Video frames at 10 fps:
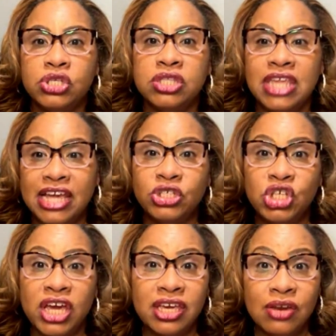They
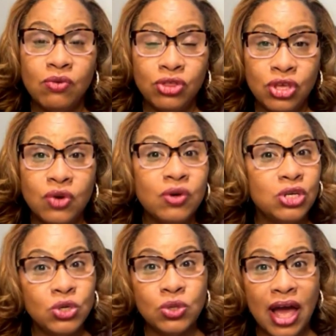check in with you
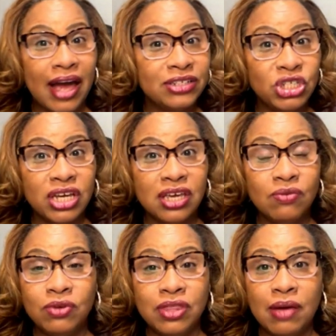and I check
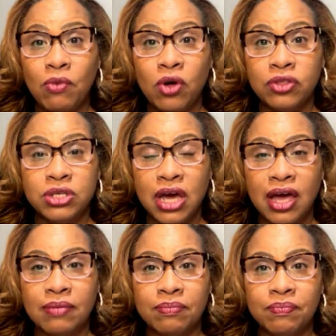in with them all the time.